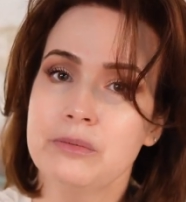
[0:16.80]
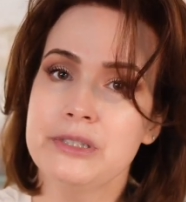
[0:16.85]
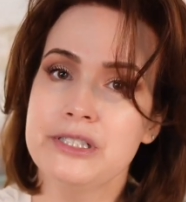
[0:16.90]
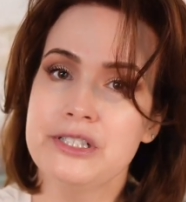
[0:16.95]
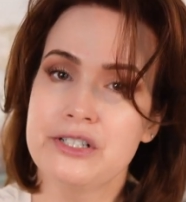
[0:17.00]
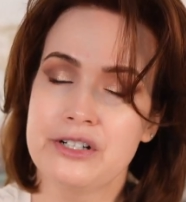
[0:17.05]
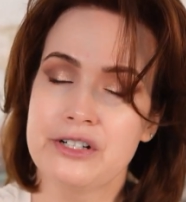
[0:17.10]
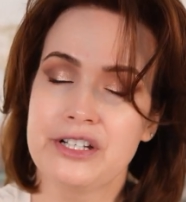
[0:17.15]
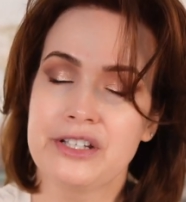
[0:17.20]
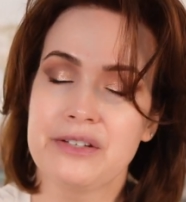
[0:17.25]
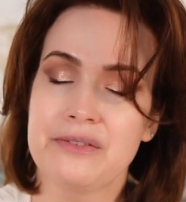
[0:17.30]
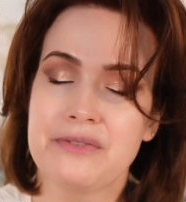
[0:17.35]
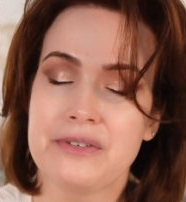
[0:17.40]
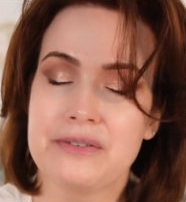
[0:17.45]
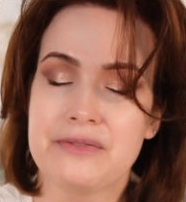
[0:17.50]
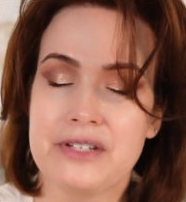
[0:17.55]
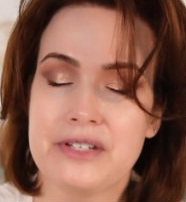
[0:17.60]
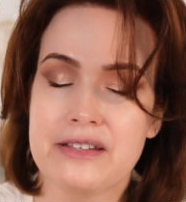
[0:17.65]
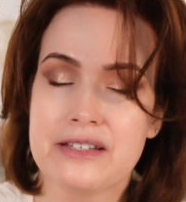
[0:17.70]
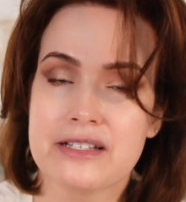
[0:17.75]
be turning
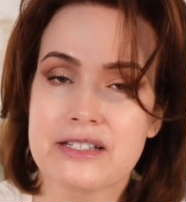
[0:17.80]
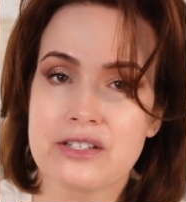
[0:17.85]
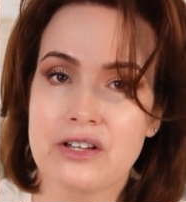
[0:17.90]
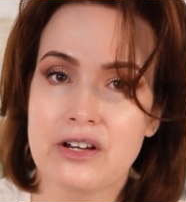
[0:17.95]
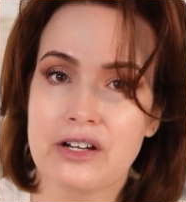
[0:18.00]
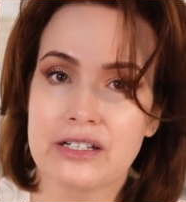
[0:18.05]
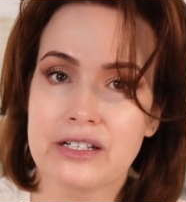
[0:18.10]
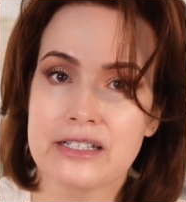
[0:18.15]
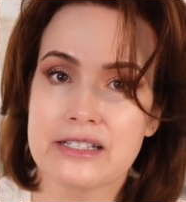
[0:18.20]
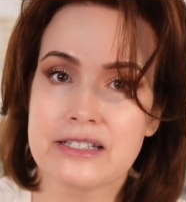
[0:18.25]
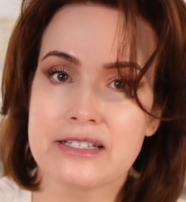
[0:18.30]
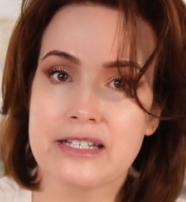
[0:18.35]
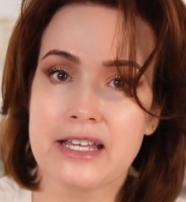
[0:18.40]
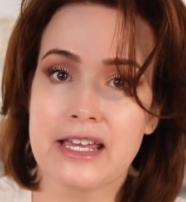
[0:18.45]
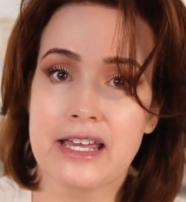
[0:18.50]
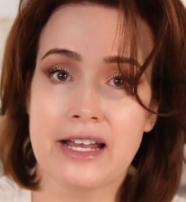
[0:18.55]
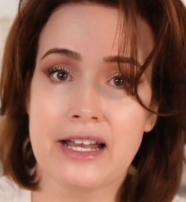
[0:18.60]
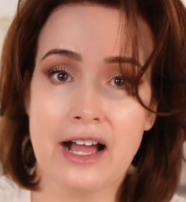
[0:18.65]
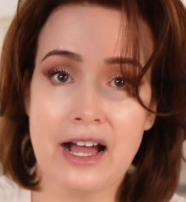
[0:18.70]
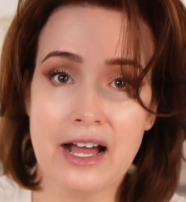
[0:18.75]
50 this August,
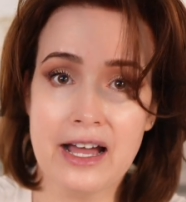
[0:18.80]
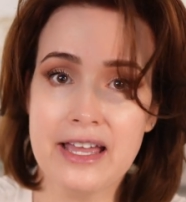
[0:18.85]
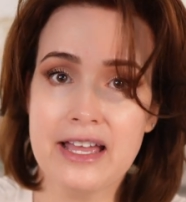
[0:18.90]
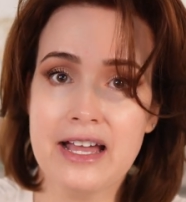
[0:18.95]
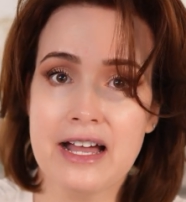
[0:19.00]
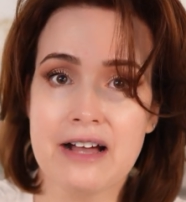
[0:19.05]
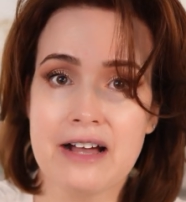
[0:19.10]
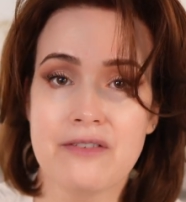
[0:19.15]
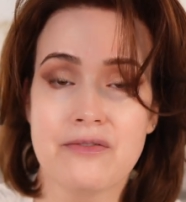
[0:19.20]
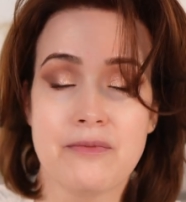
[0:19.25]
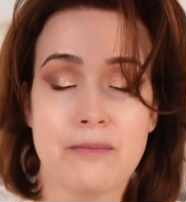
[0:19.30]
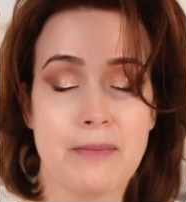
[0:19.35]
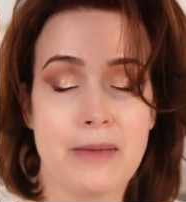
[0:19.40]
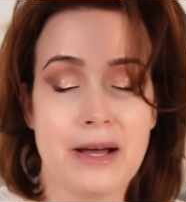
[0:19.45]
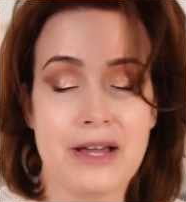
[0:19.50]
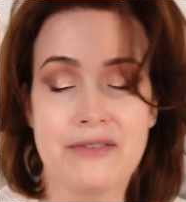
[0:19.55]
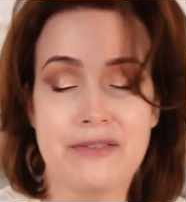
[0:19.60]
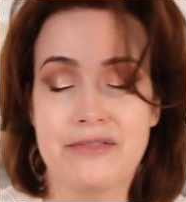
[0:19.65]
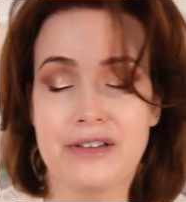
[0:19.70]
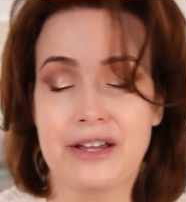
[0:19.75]
and I have
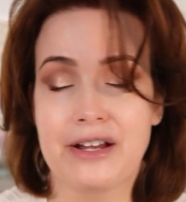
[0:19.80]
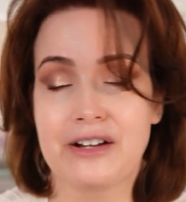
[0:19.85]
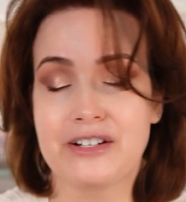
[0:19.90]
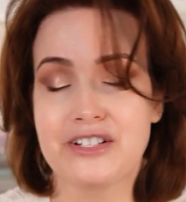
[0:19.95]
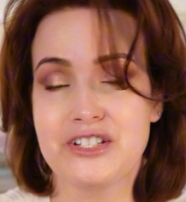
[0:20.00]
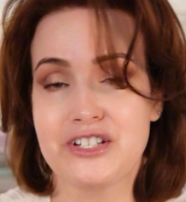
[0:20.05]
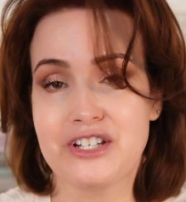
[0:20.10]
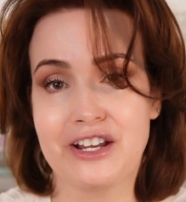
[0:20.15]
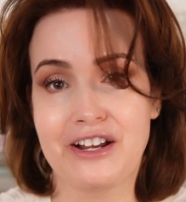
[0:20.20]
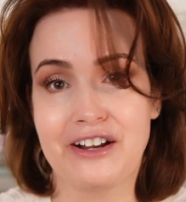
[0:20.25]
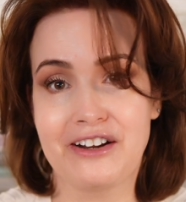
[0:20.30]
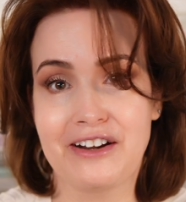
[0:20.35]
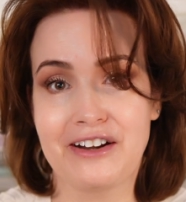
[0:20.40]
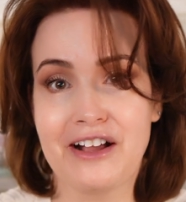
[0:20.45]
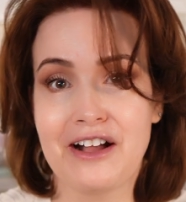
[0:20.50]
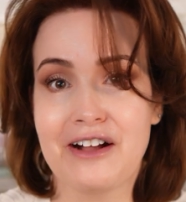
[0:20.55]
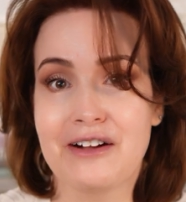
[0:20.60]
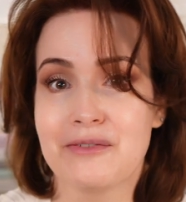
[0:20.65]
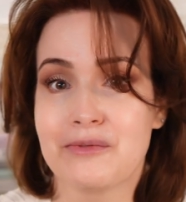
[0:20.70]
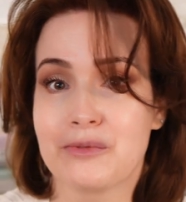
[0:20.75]
my fair share
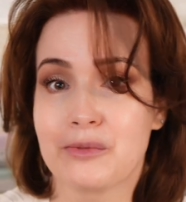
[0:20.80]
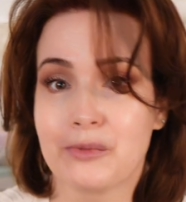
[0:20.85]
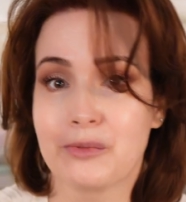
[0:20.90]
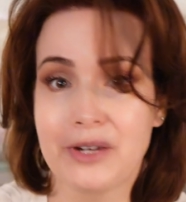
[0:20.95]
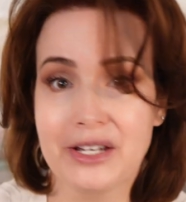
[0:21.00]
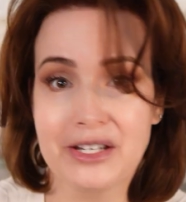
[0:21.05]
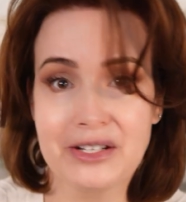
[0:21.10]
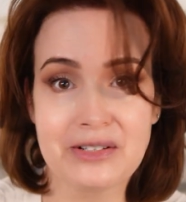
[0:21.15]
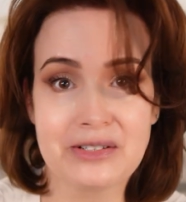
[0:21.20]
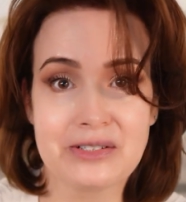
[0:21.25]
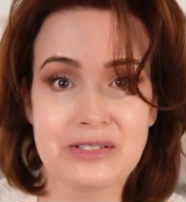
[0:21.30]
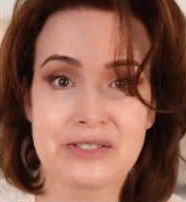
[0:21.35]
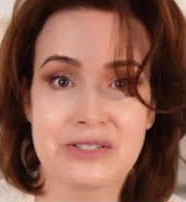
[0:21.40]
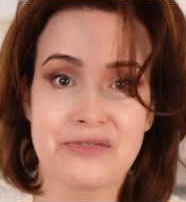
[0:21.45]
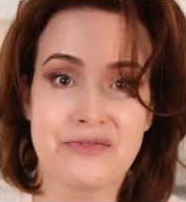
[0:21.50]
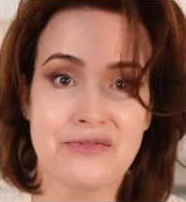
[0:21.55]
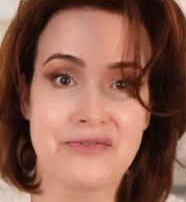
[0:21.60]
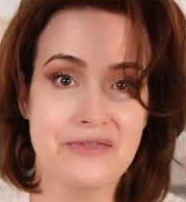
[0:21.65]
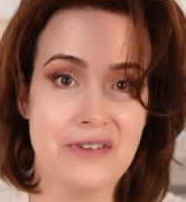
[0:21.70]
of wrinkles,